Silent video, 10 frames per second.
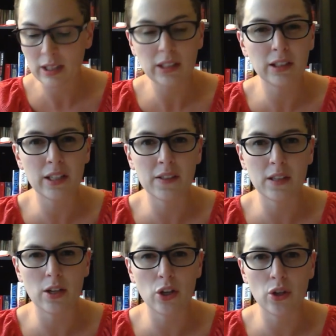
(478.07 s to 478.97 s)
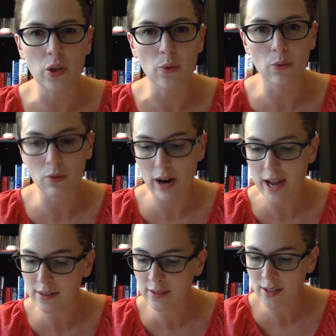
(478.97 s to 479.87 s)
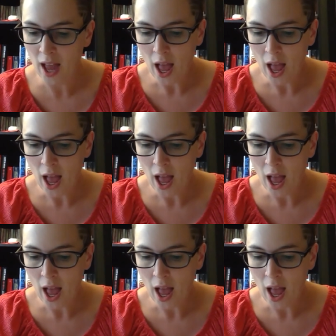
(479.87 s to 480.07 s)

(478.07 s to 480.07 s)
Listen, you rats.